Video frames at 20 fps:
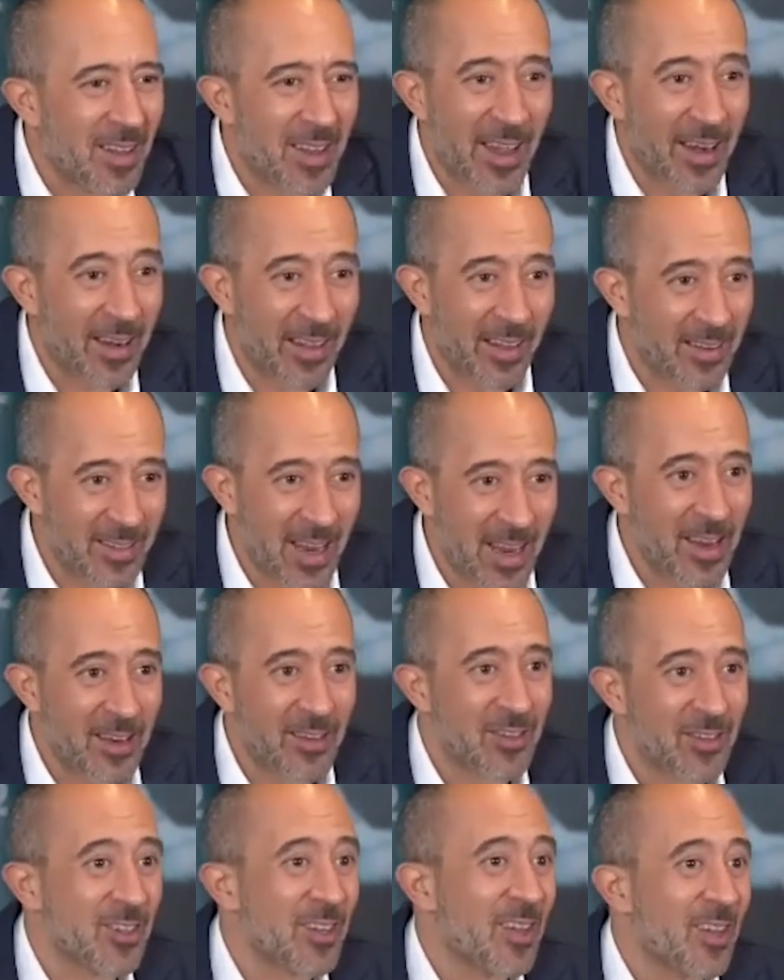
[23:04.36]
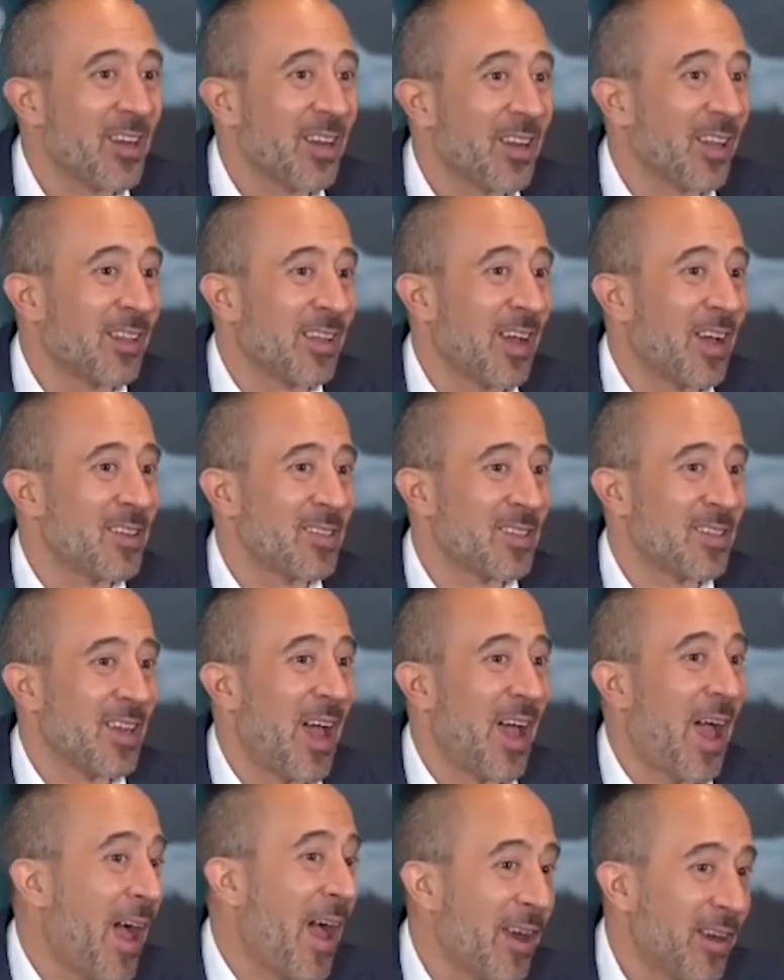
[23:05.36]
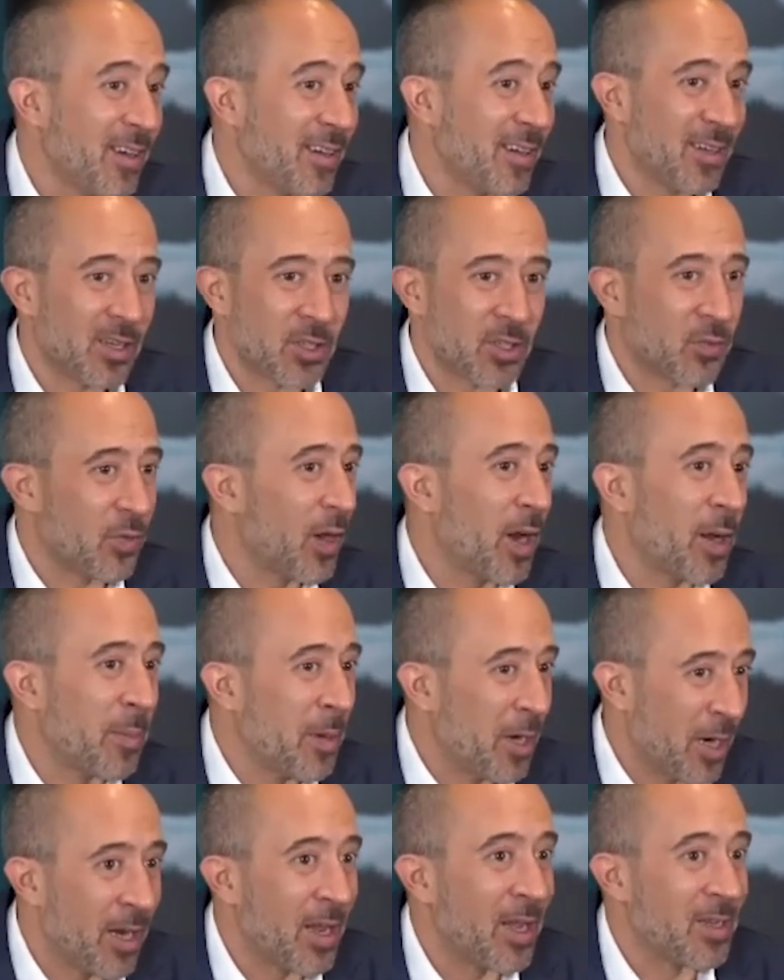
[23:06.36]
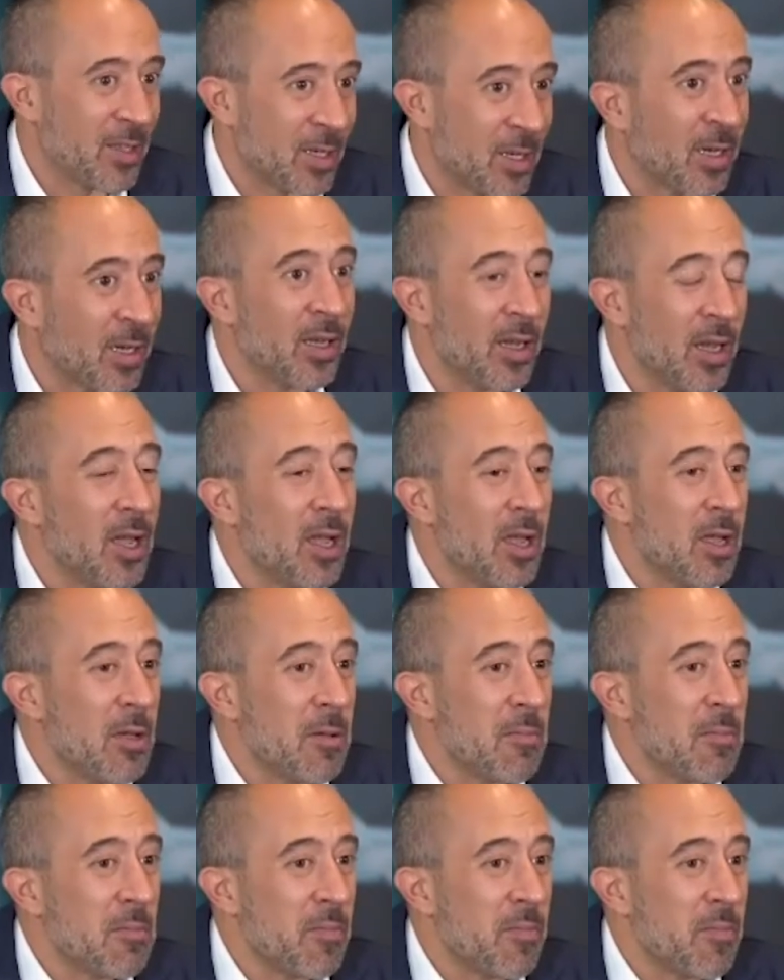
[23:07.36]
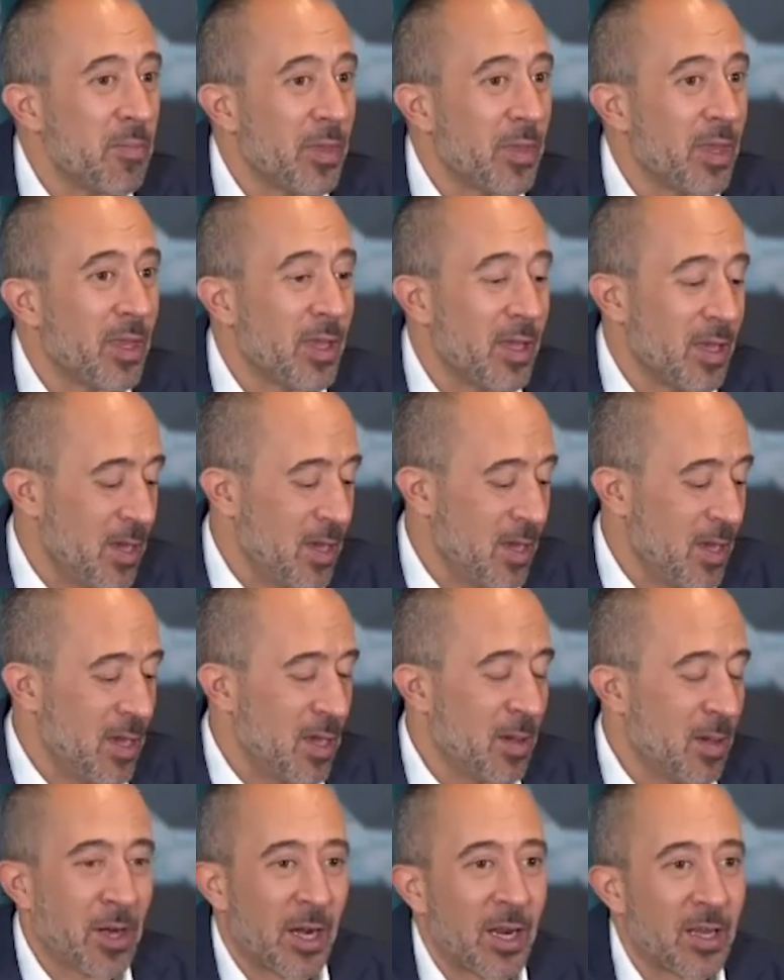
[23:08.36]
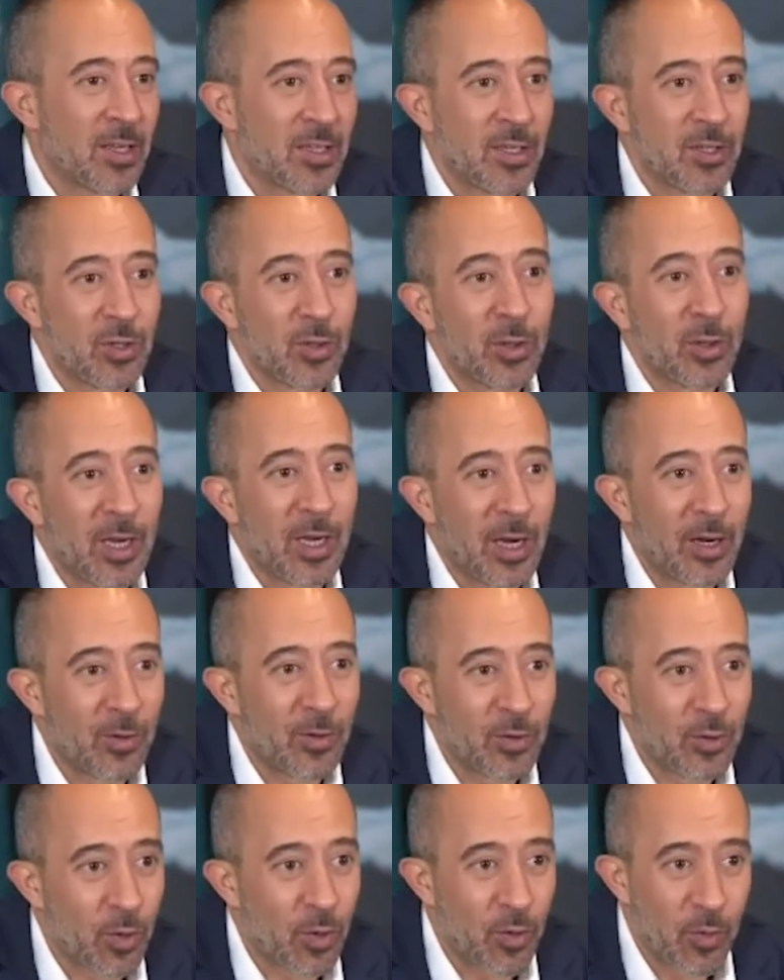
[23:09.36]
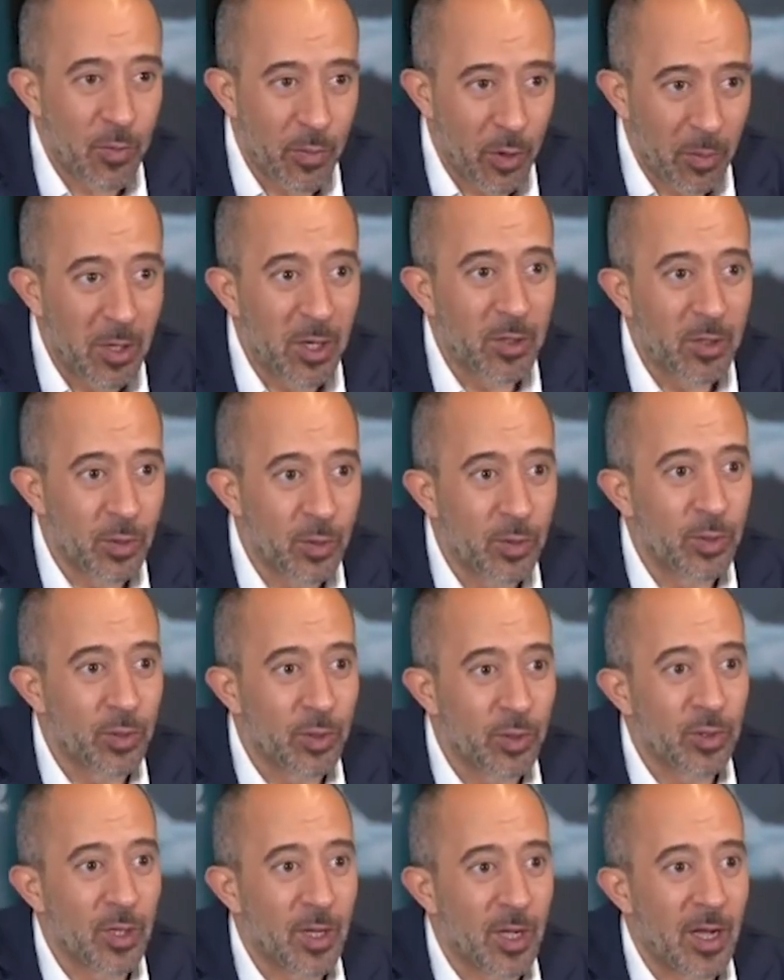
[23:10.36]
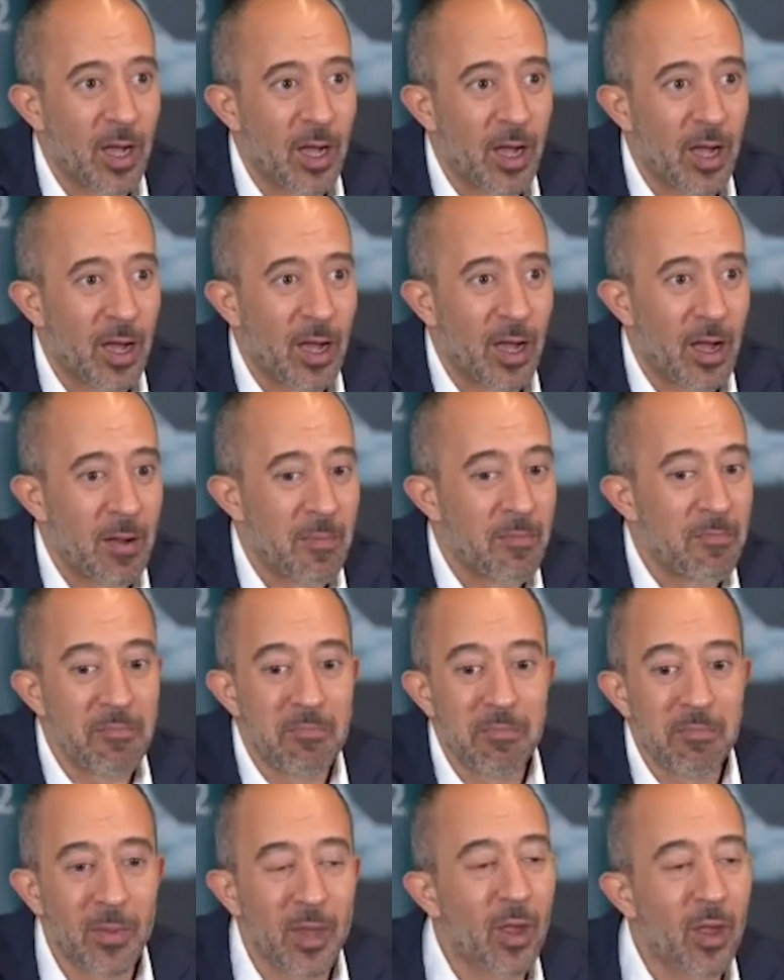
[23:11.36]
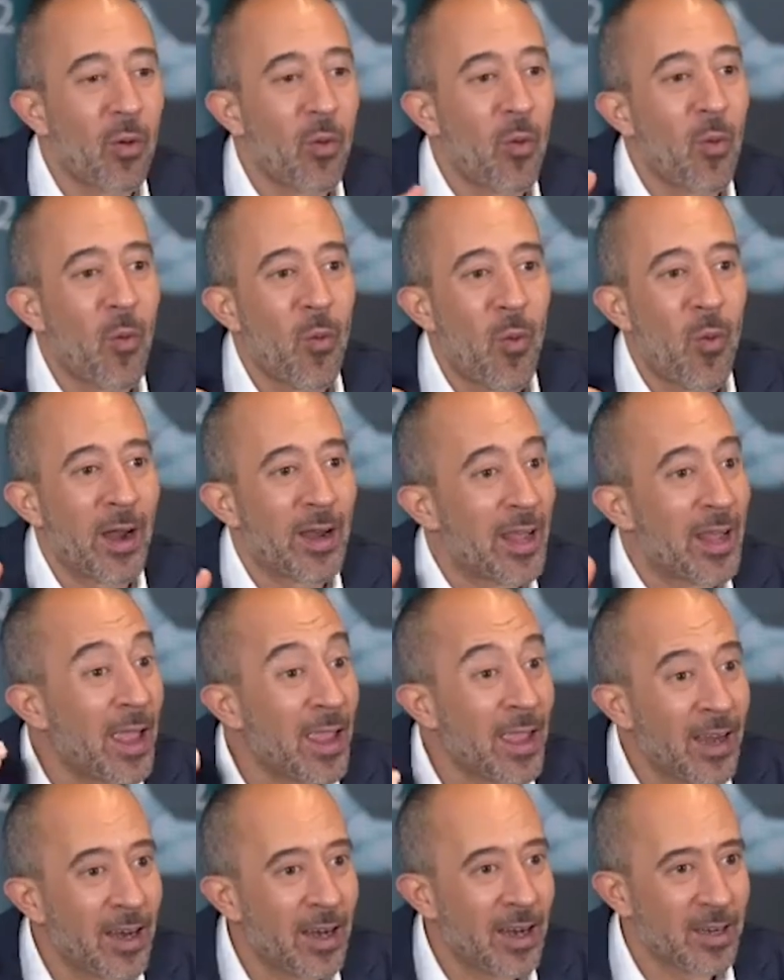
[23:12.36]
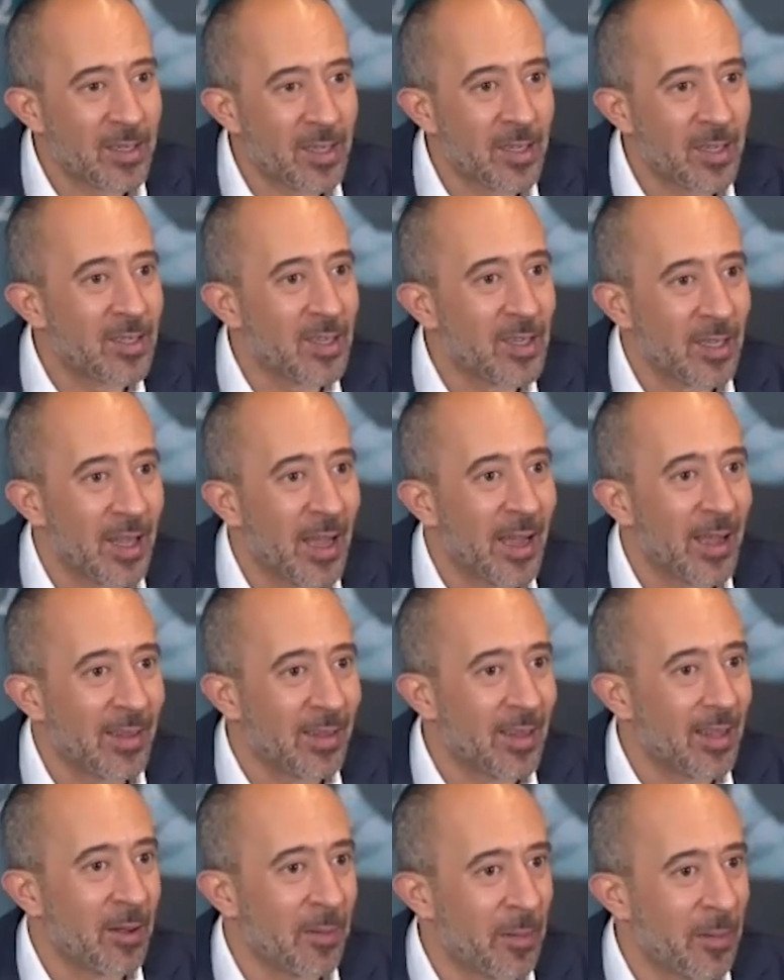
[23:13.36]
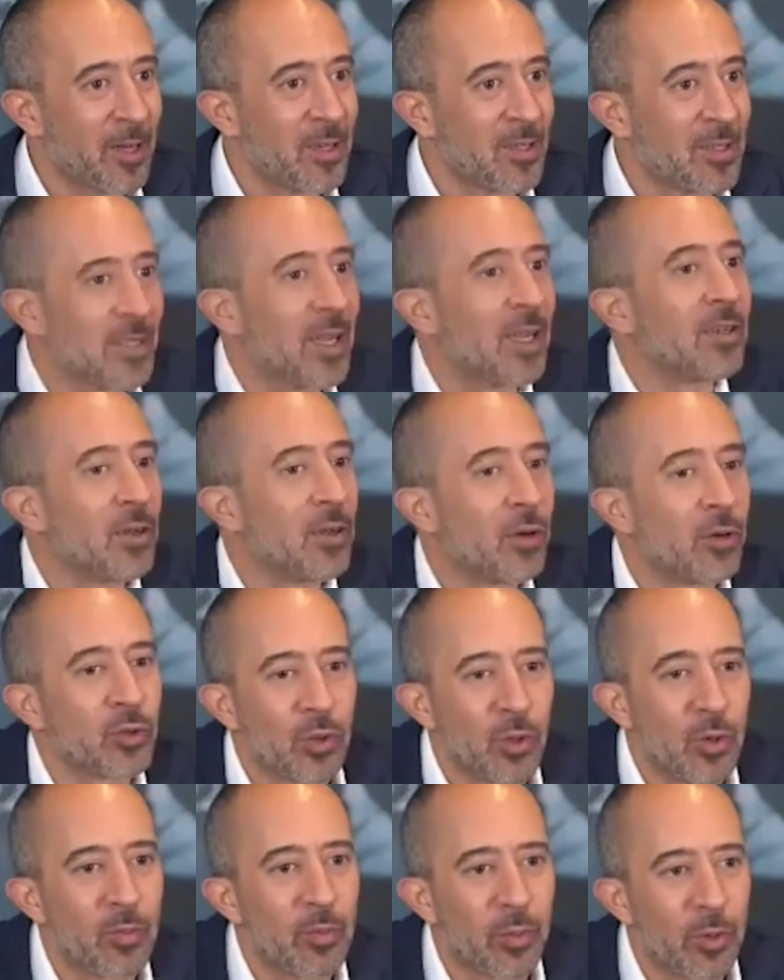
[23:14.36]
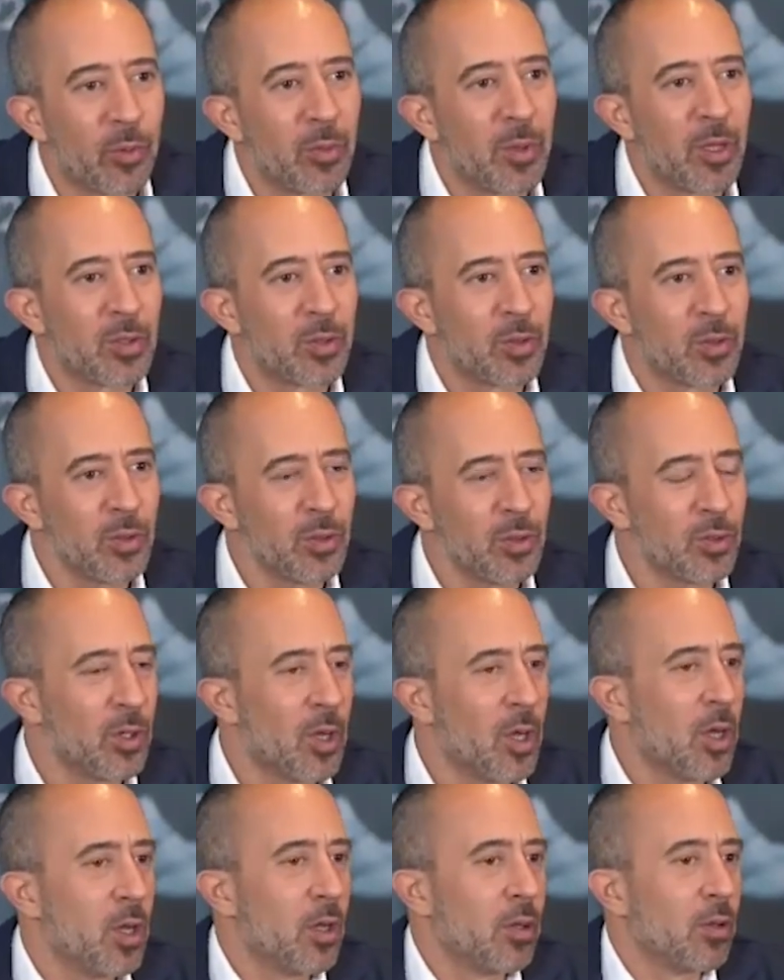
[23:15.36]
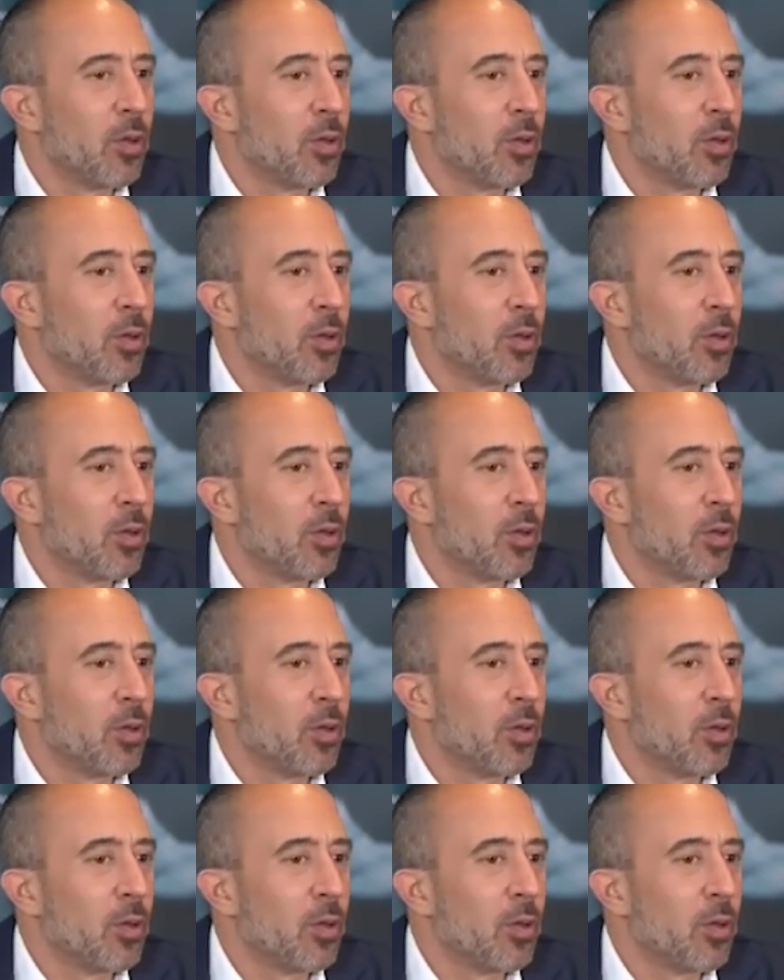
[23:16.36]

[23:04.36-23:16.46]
hoping this, we're not planning to celebrate this recurrently or every such or such years. We are now organizing it in Manresa. We will